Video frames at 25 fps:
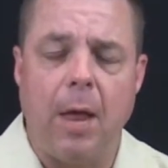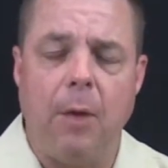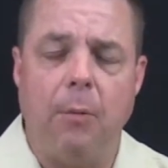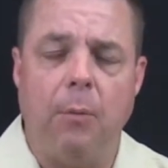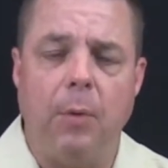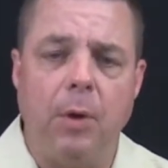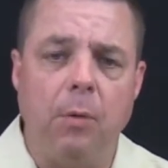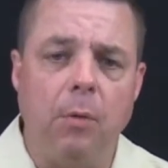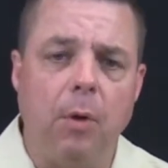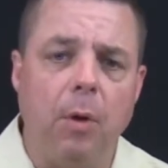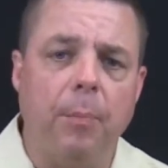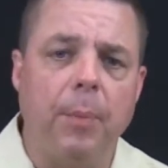
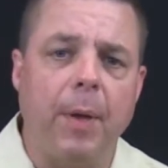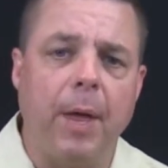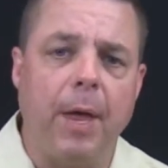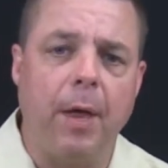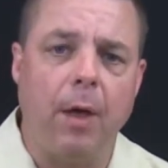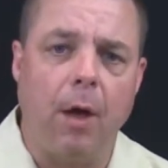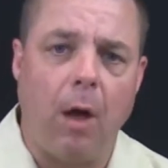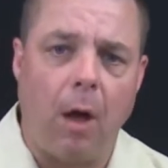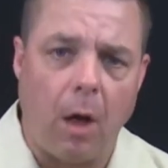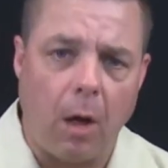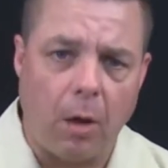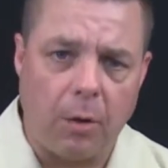and we will
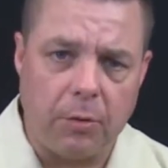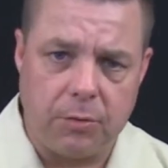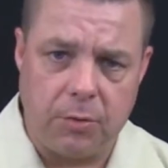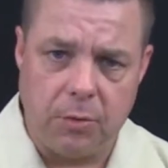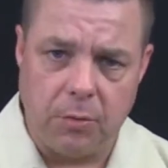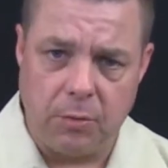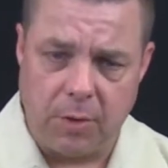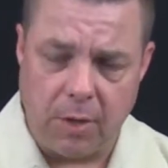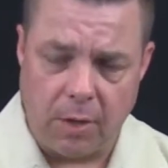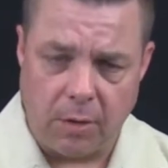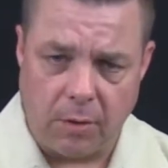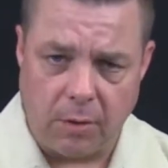pay all
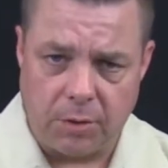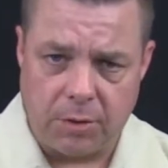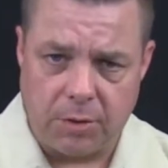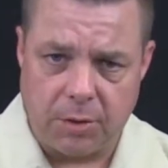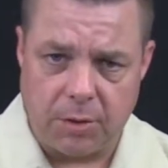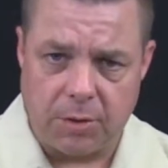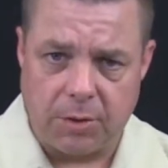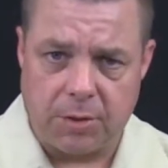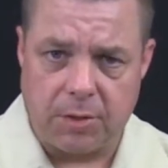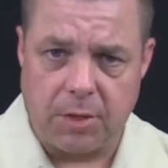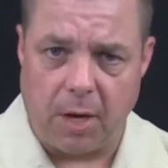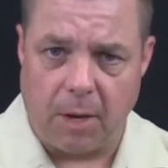due
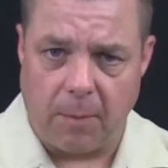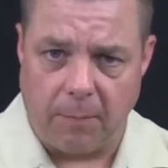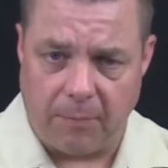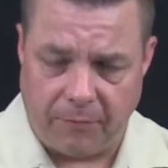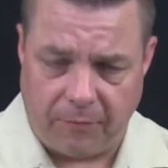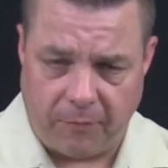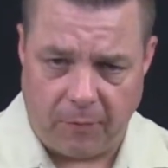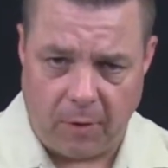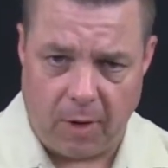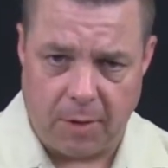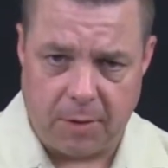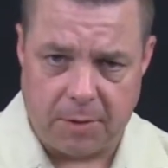diligence up
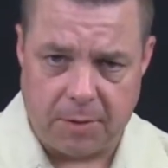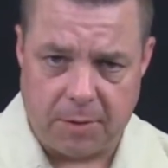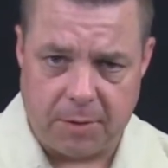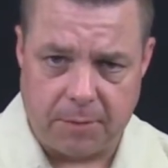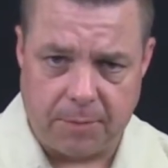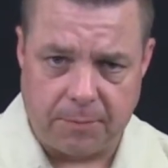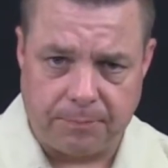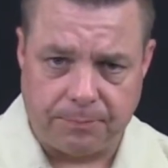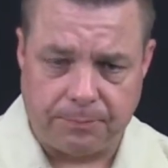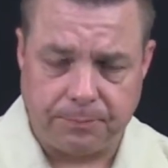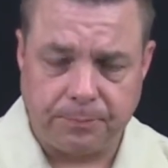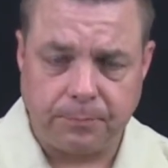front.